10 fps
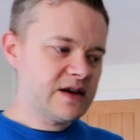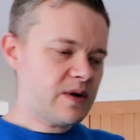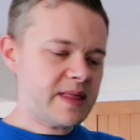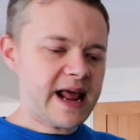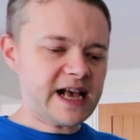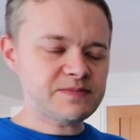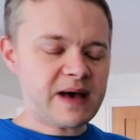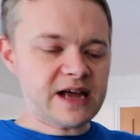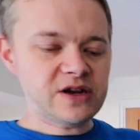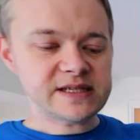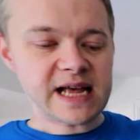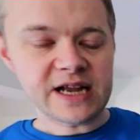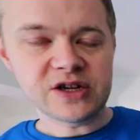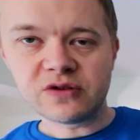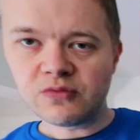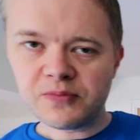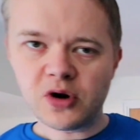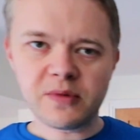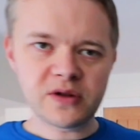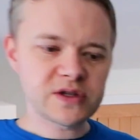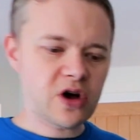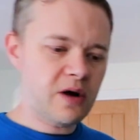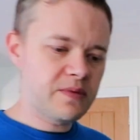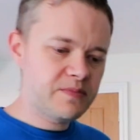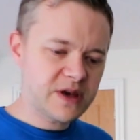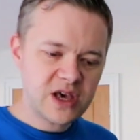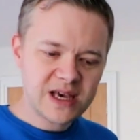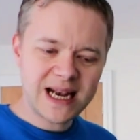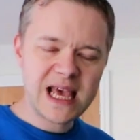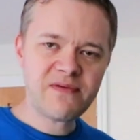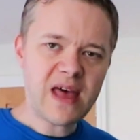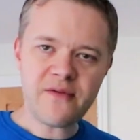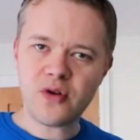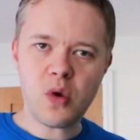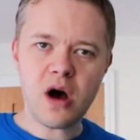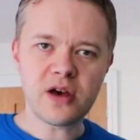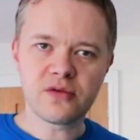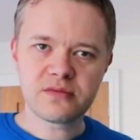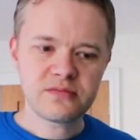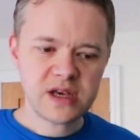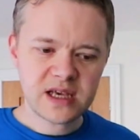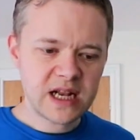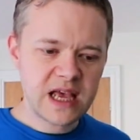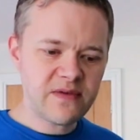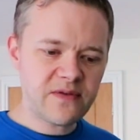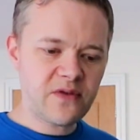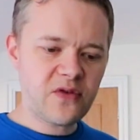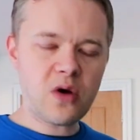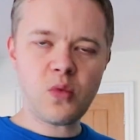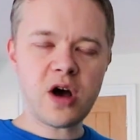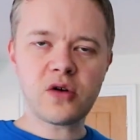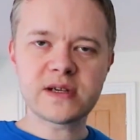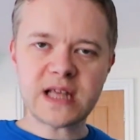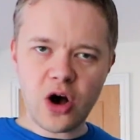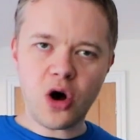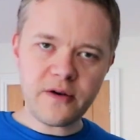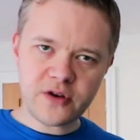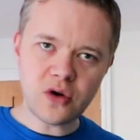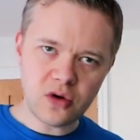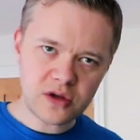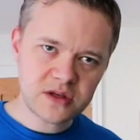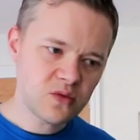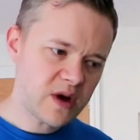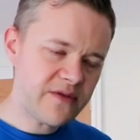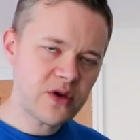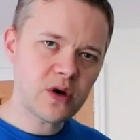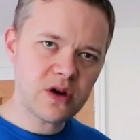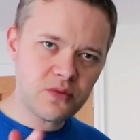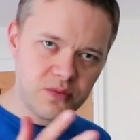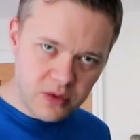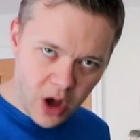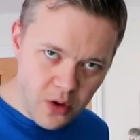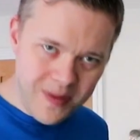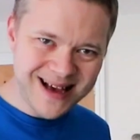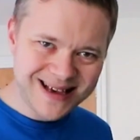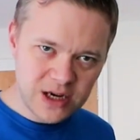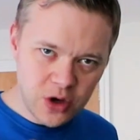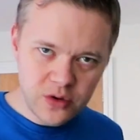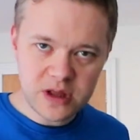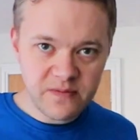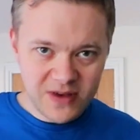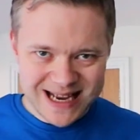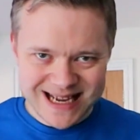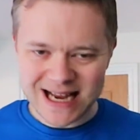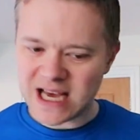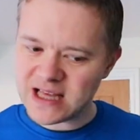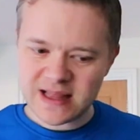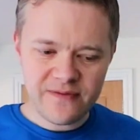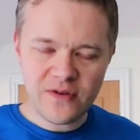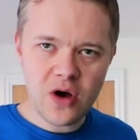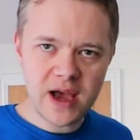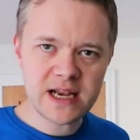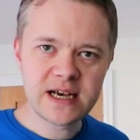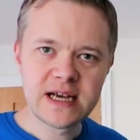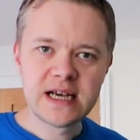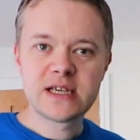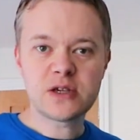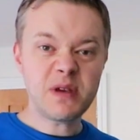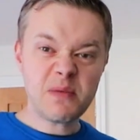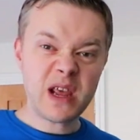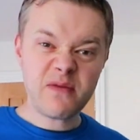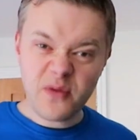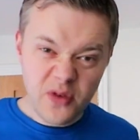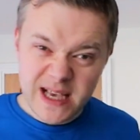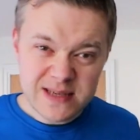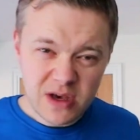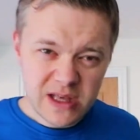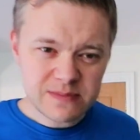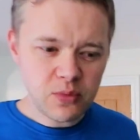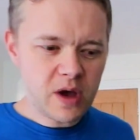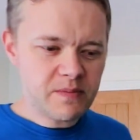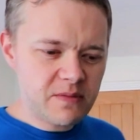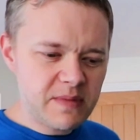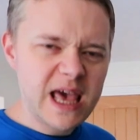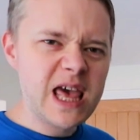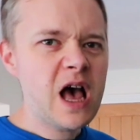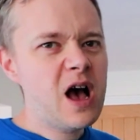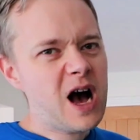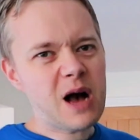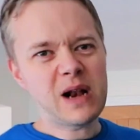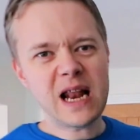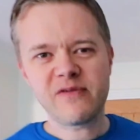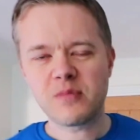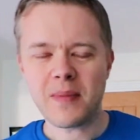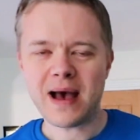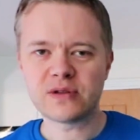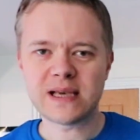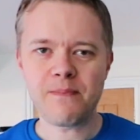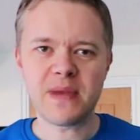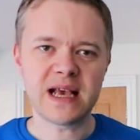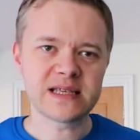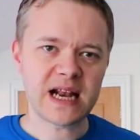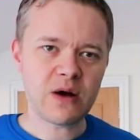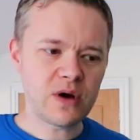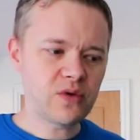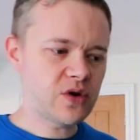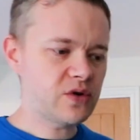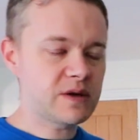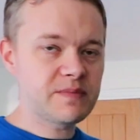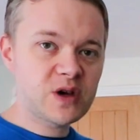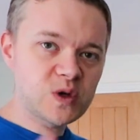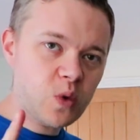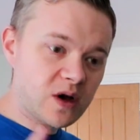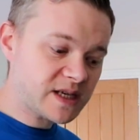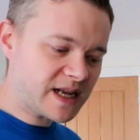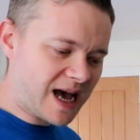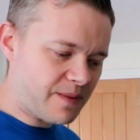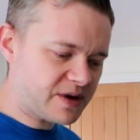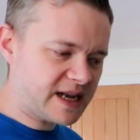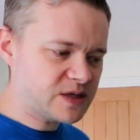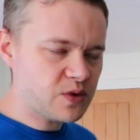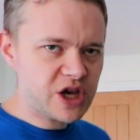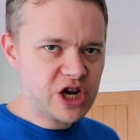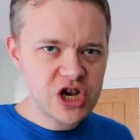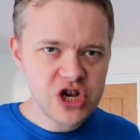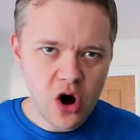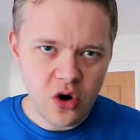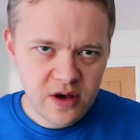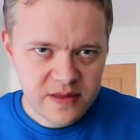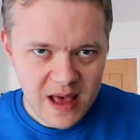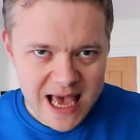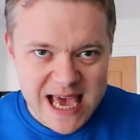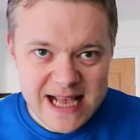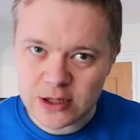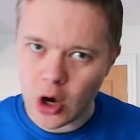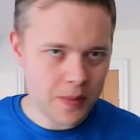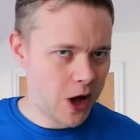When the next set are done, we'll put them on top. But you can leave that for a while. You can leave it for a while because they're half cooked. Whenever you want to go back and cook them for your dinner, they're fine. Some people even freeze them at this point. But me, I'm going to leave them about 10 minutes, then I will cook them. Because what's going to happen is we're going to knock the heat up.